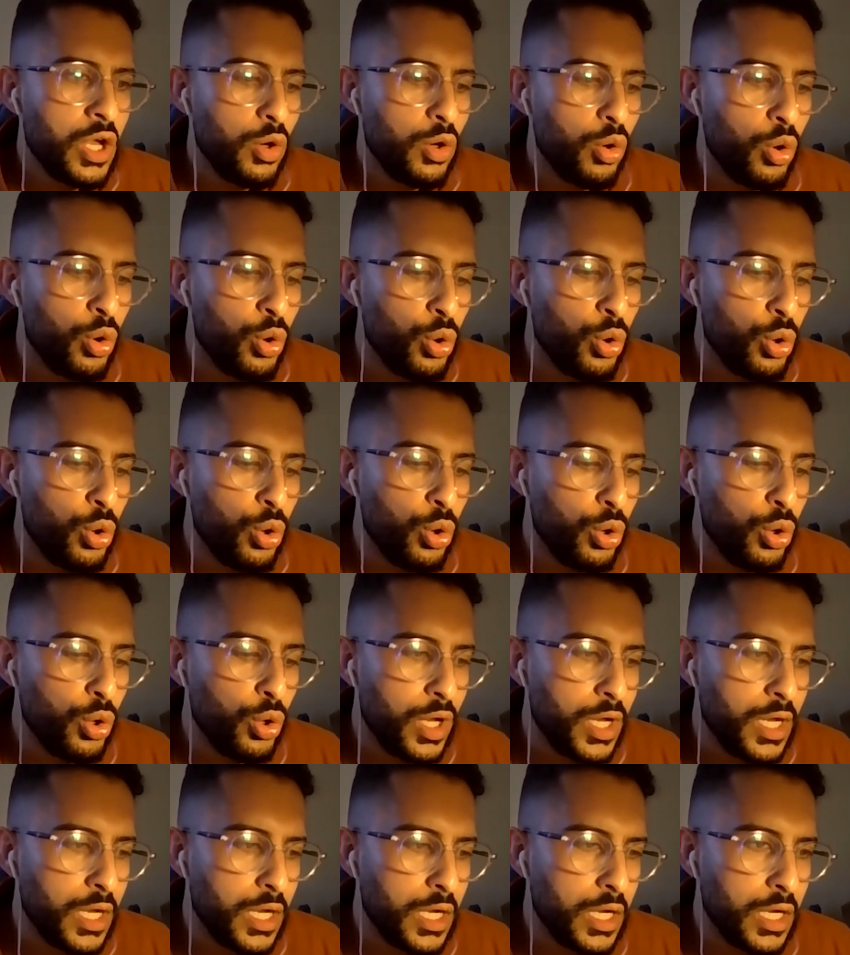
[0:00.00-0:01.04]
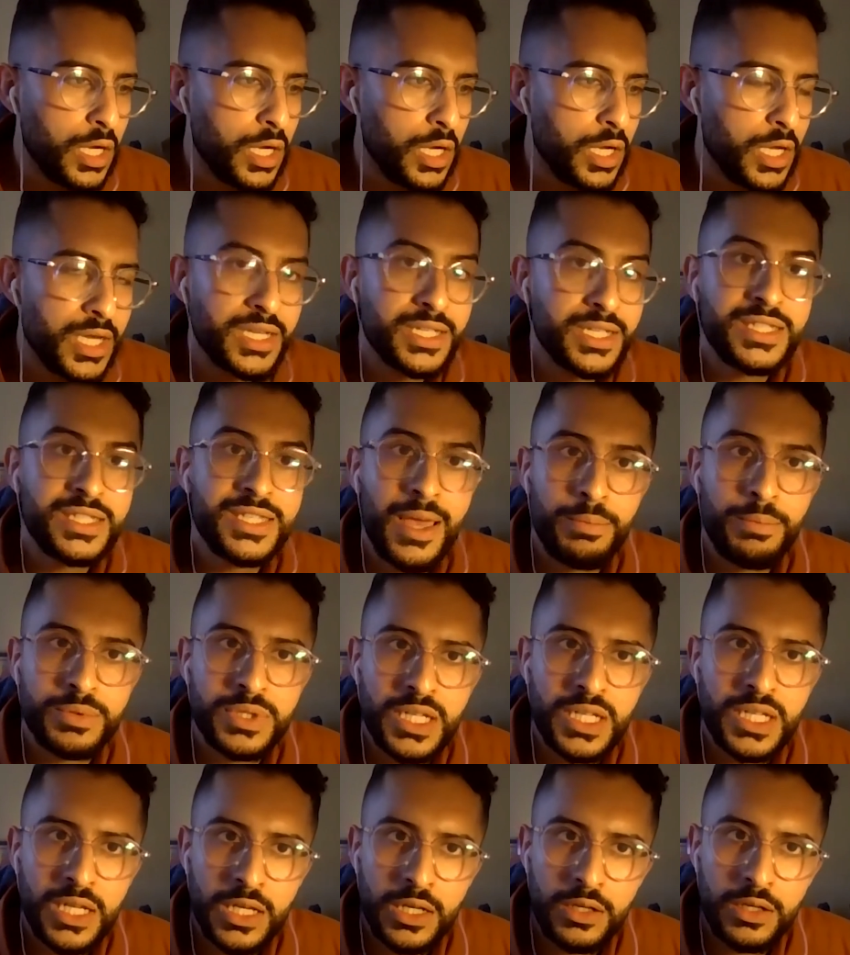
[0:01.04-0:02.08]
or
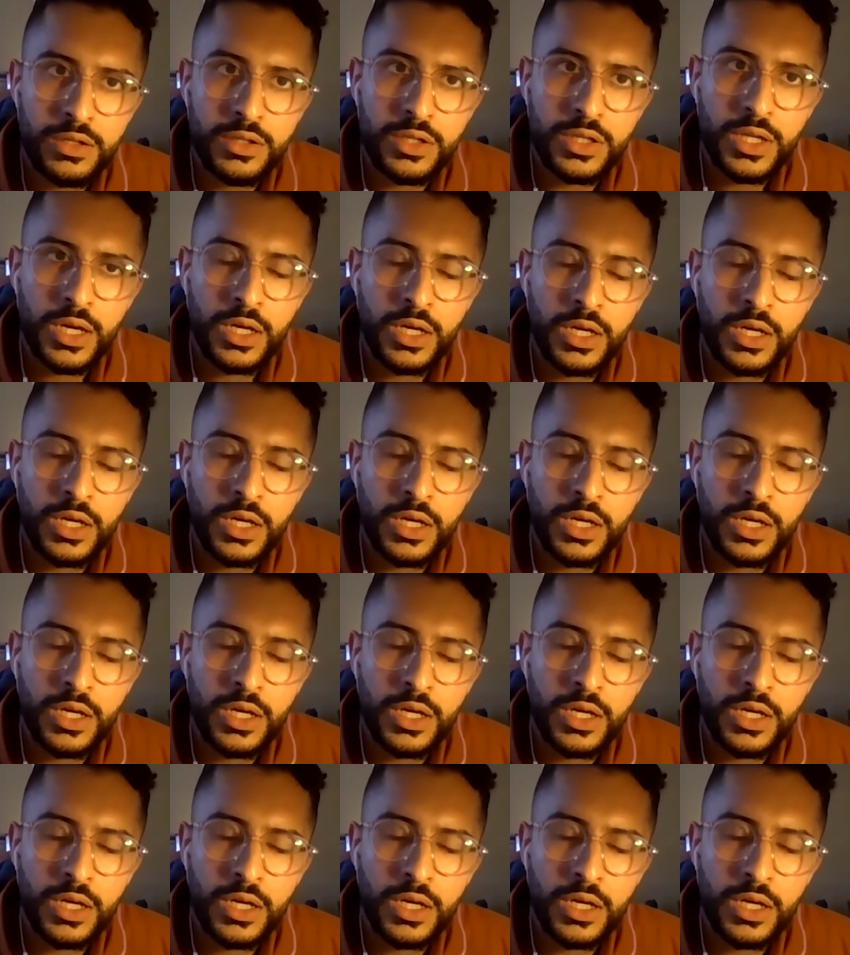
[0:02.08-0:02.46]
accepting